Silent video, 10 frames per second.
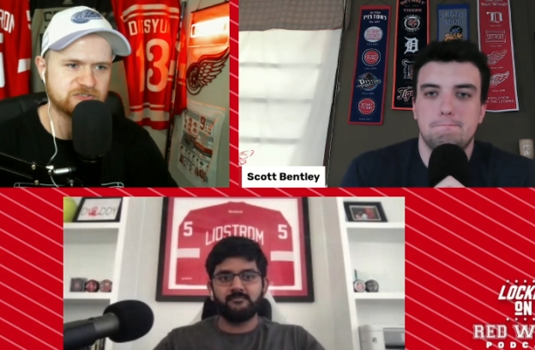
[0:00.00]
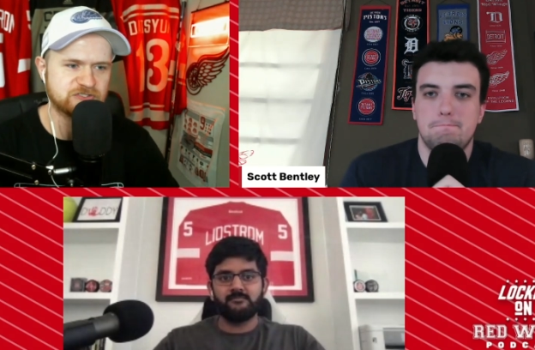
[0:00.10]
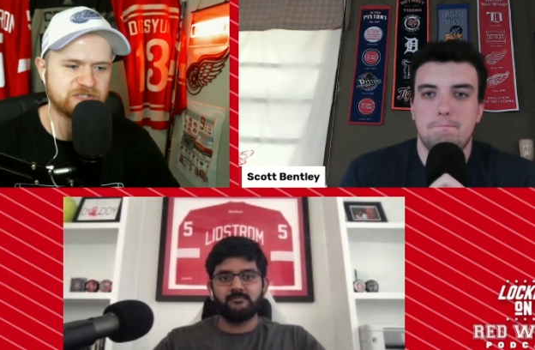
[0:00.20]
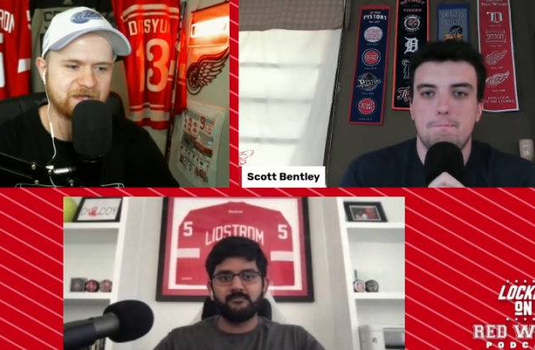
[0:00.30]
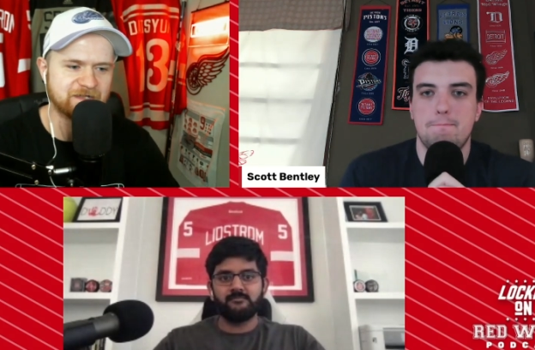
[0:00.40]

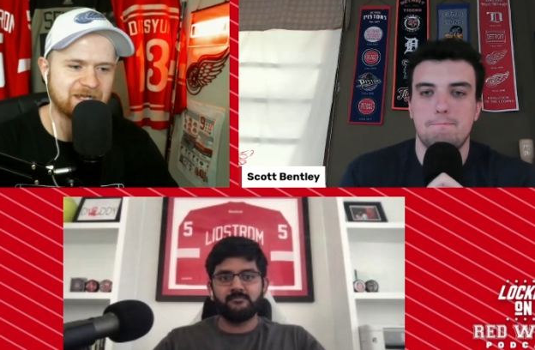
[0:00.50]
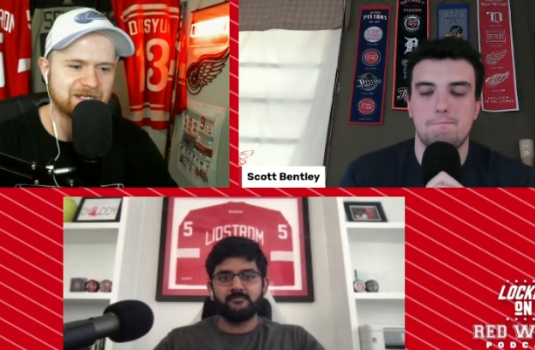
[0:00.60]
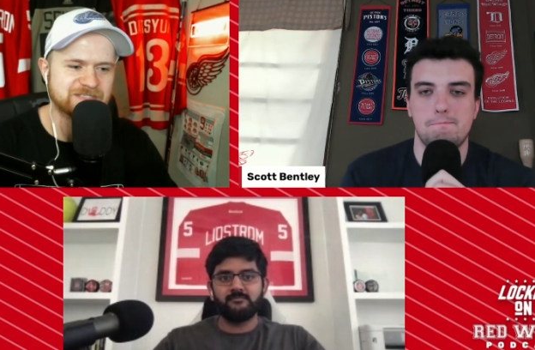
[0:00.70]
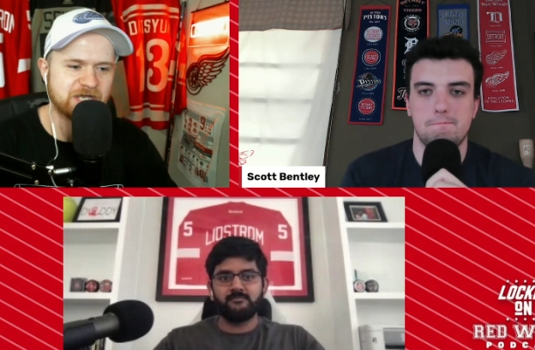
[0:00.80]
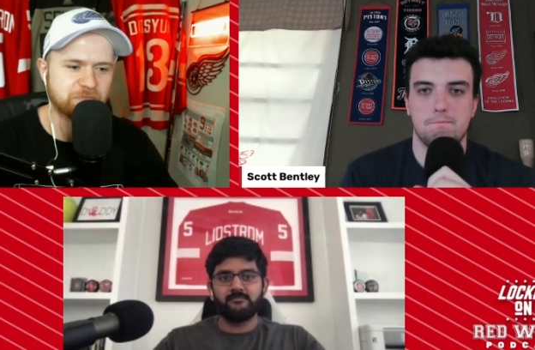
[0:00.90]
Speaker 1: Today on
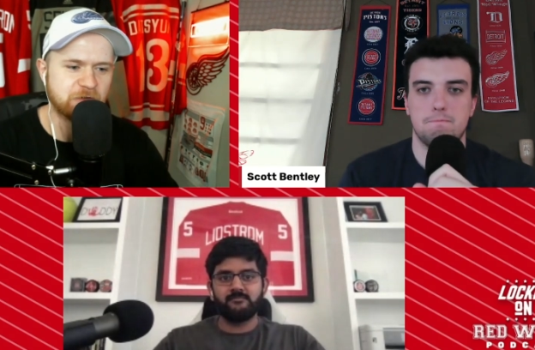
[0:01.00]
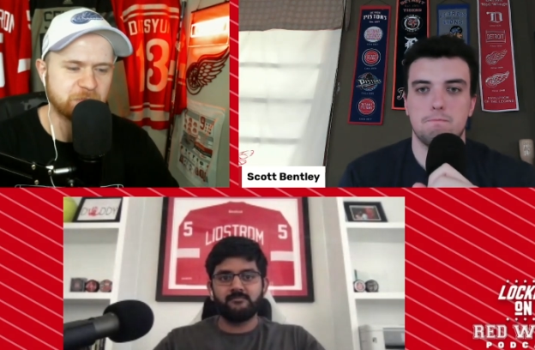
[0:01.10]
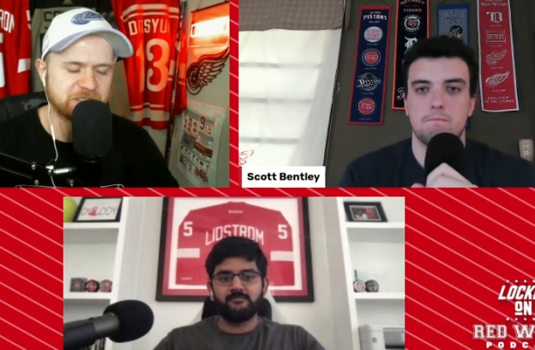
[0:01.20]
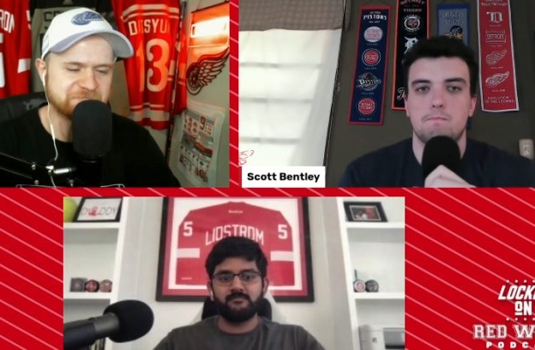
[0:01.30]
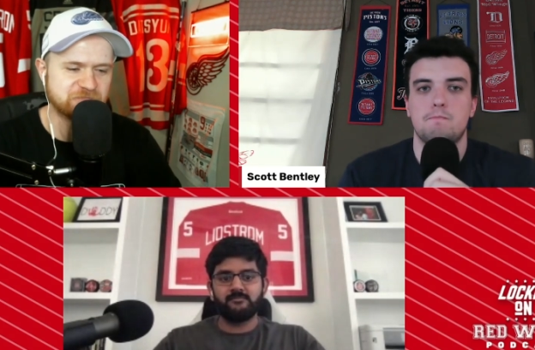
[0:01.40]
Locked On Red
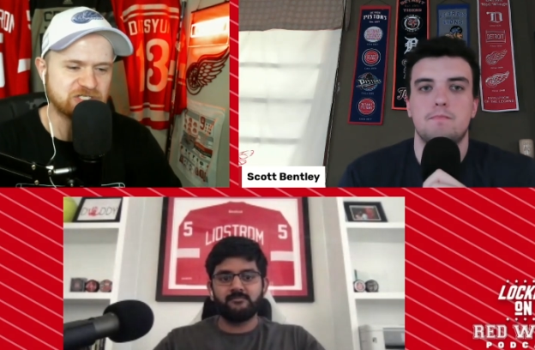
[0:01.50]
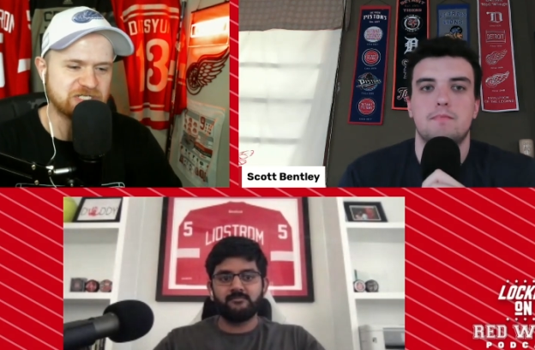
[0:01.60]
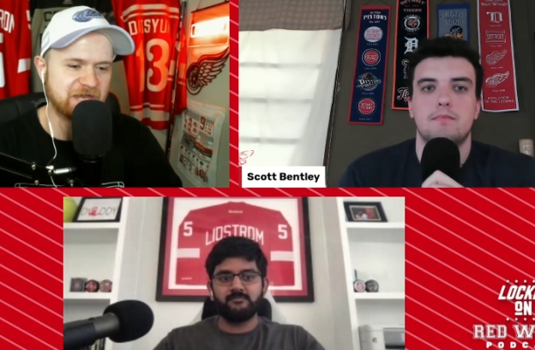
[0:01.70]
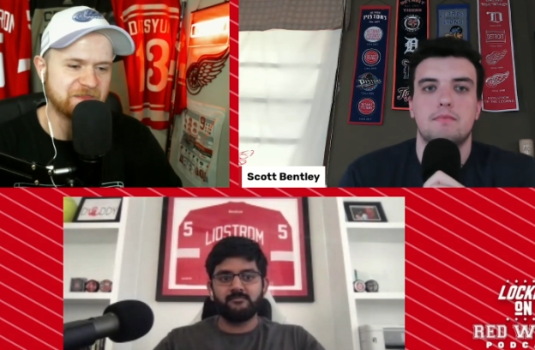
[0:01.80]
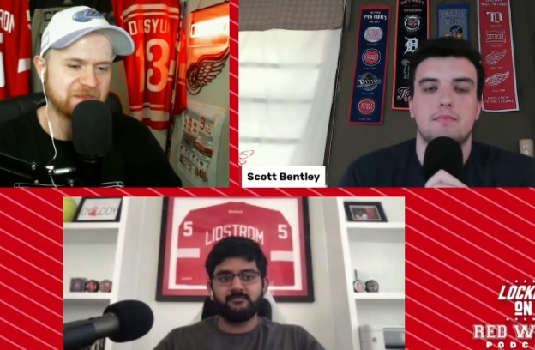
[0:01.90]
Wings, Prashanth